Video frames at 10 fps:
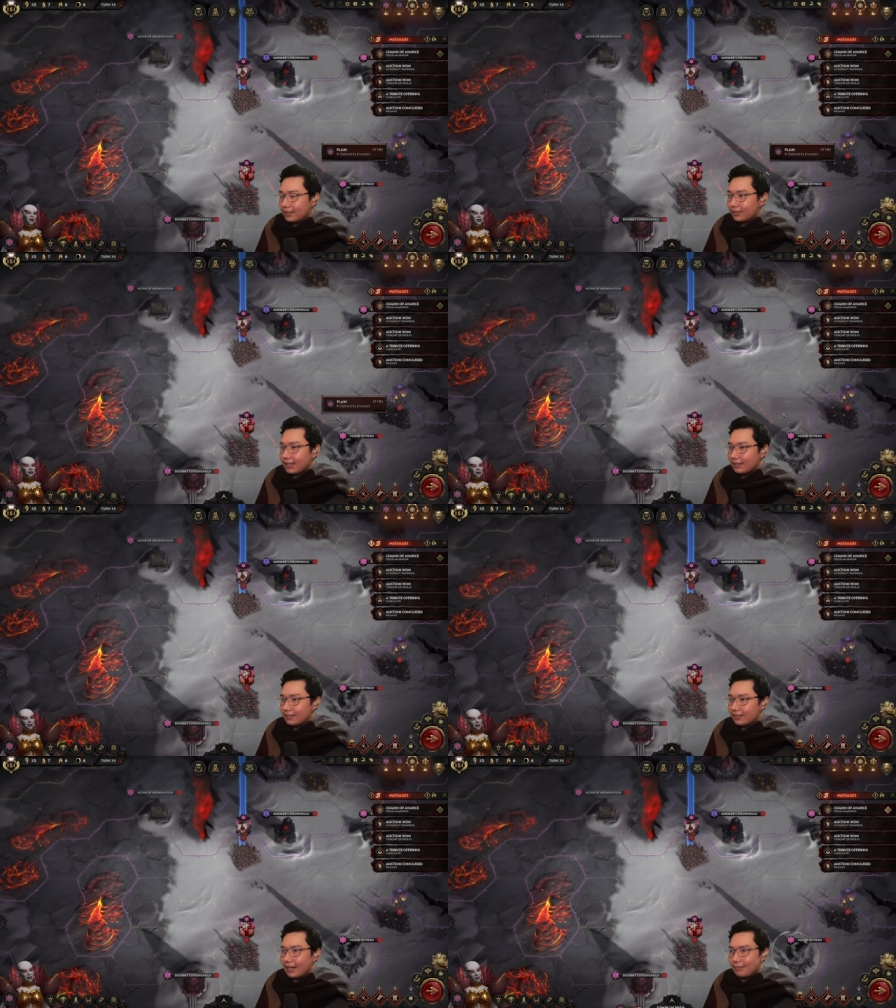Okay,
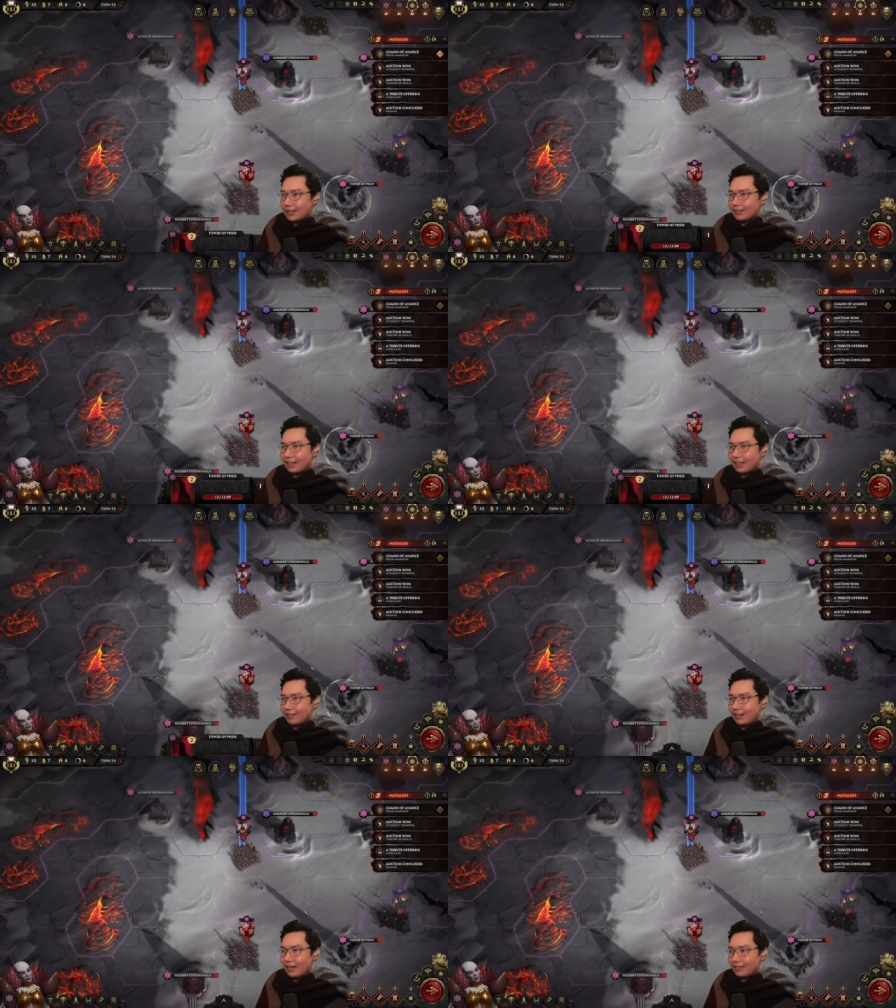so that means, yeah, the
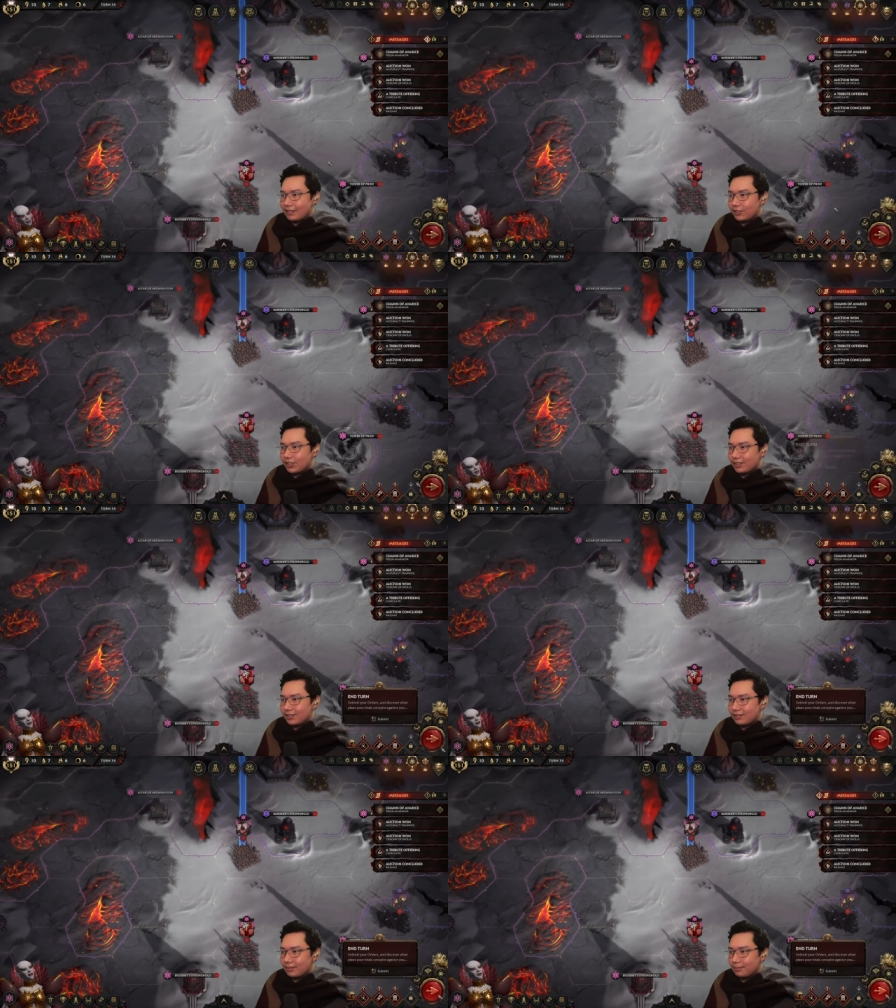crown is
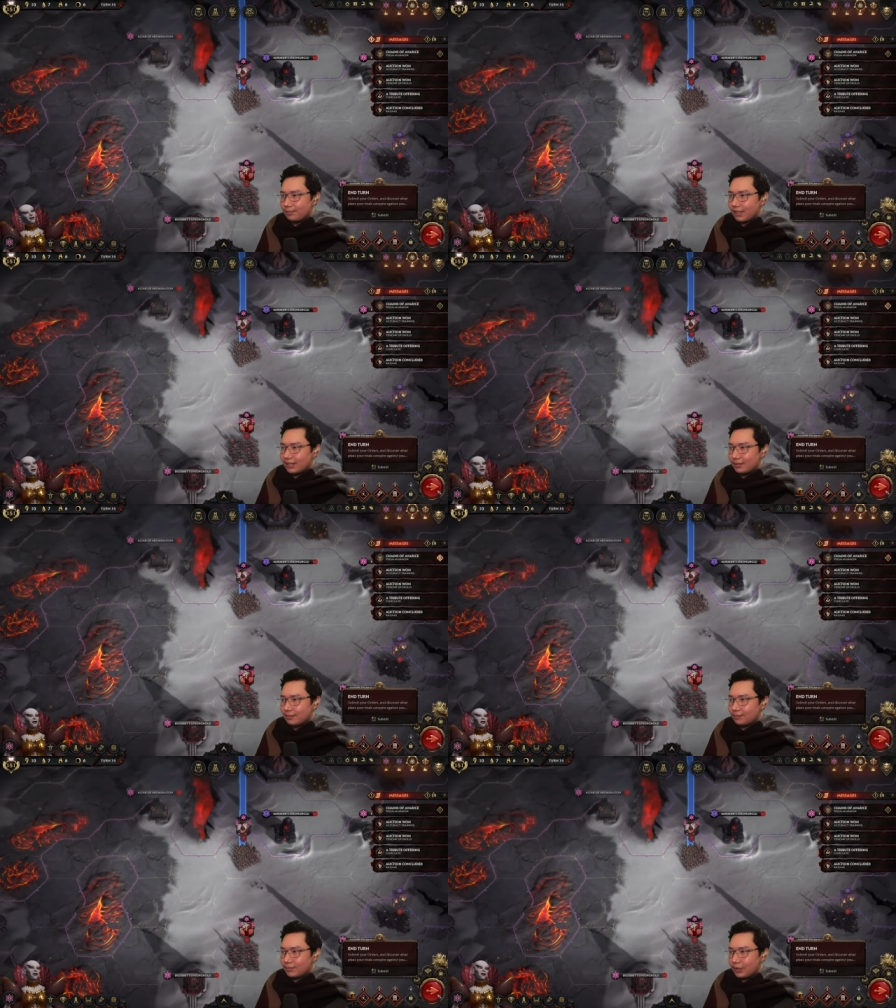just... makes it
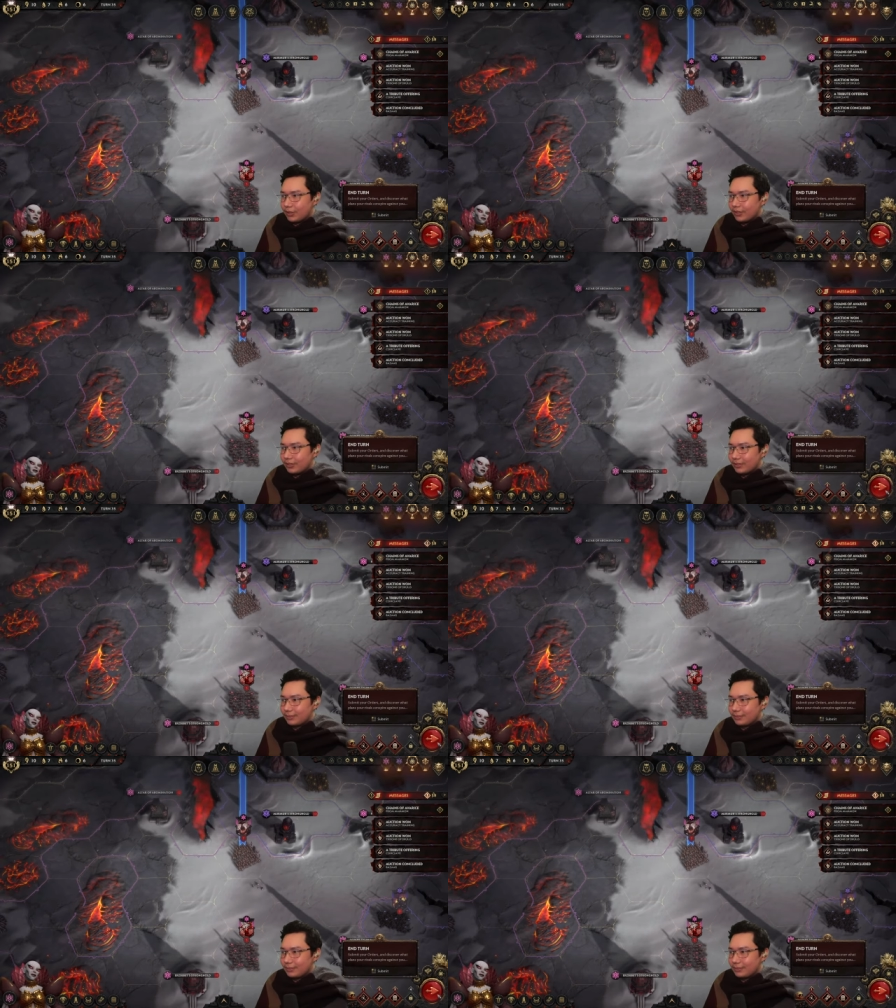good.